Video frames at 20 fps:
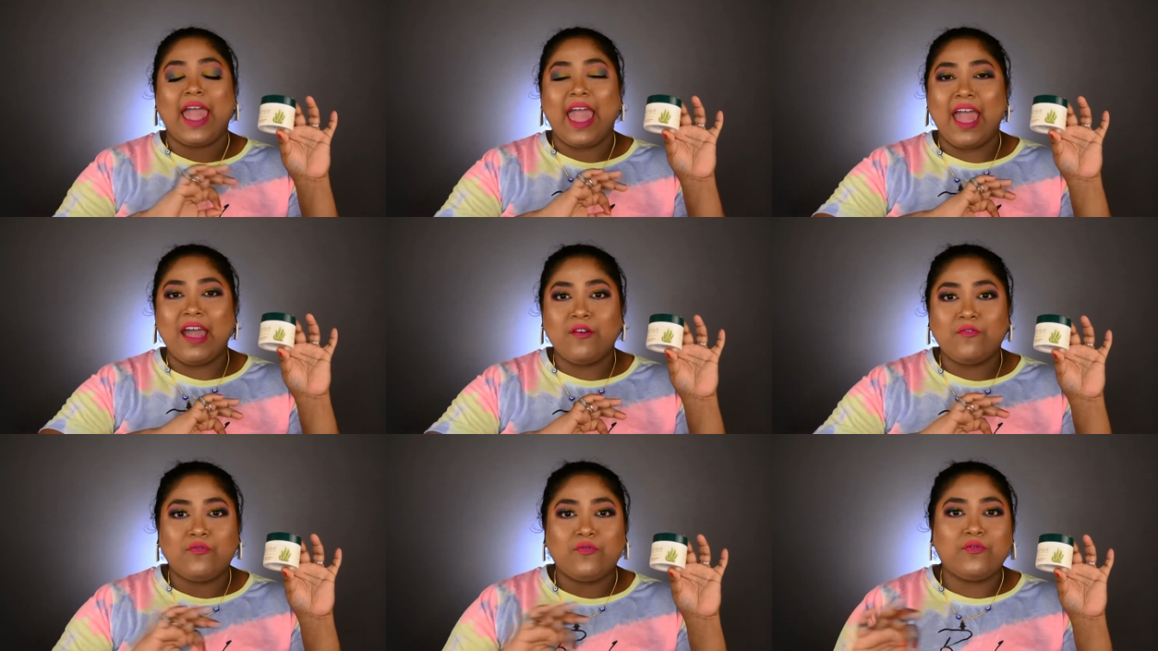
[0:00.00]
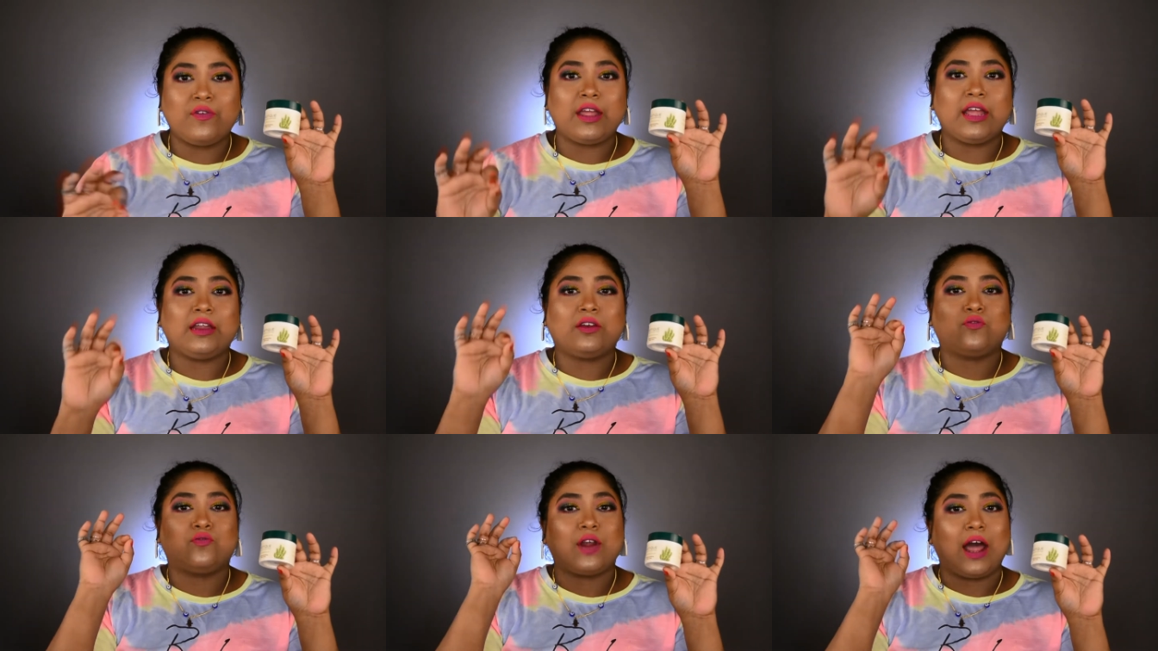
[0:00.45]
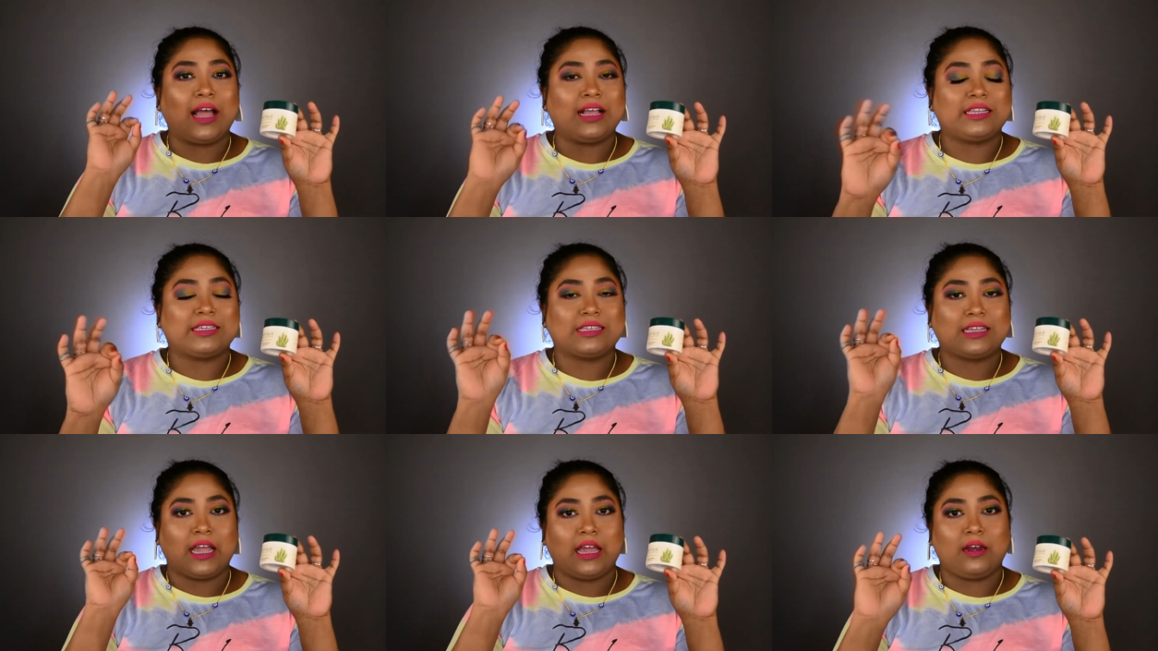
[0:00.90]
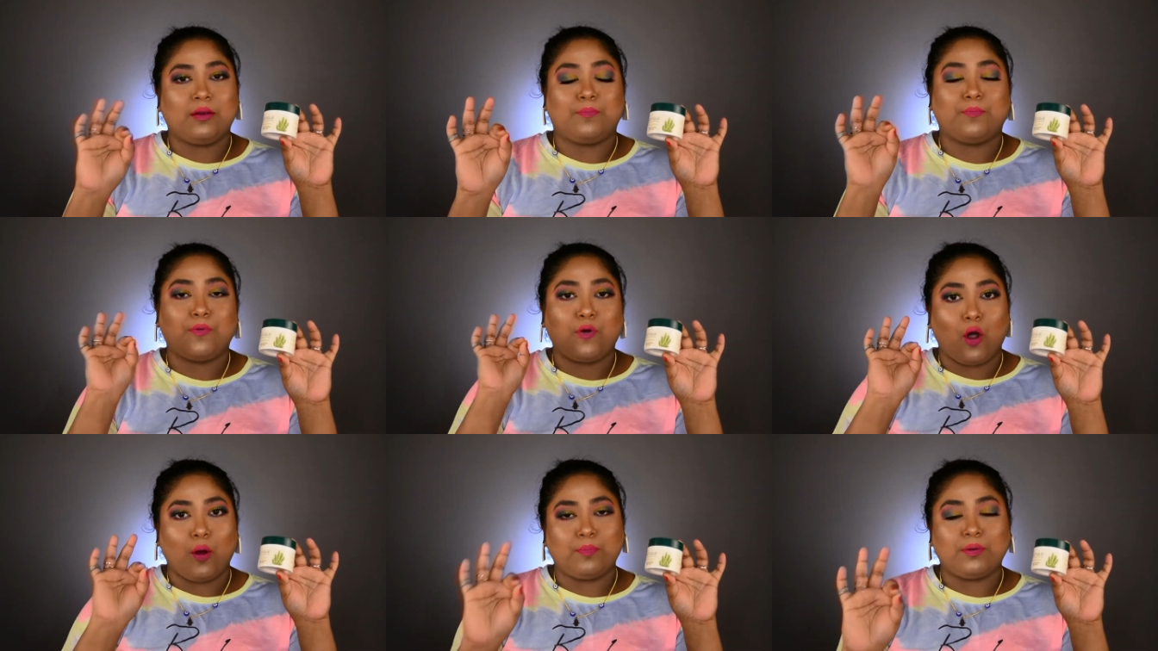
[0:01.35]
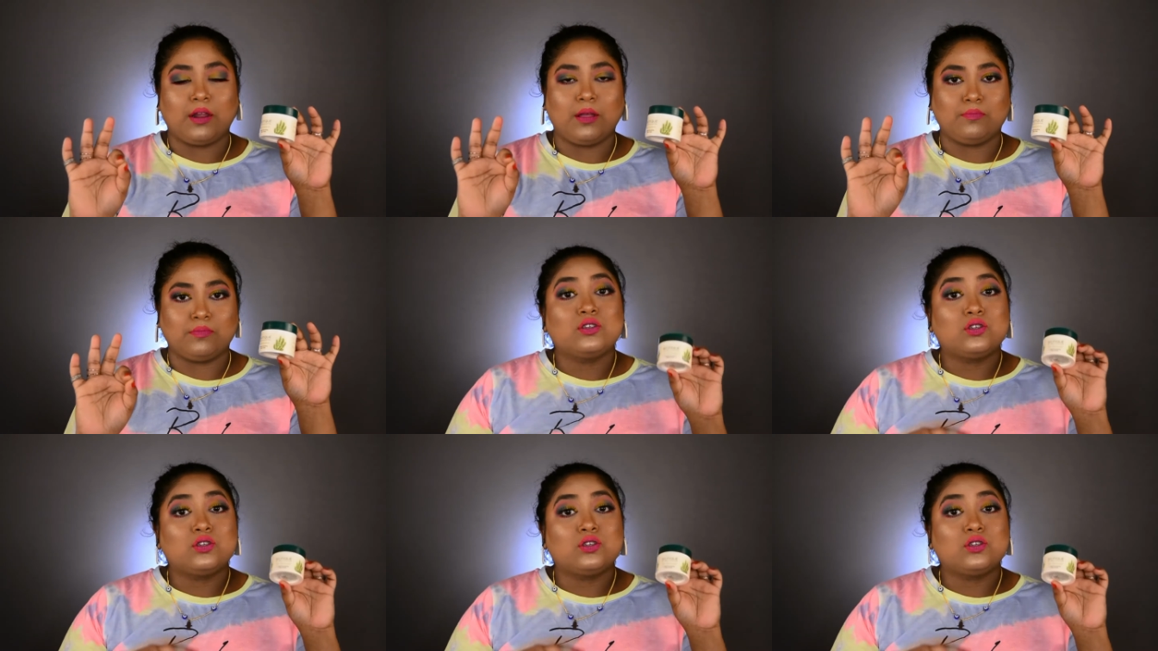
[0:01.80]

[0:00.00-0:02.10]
every dry skin problem.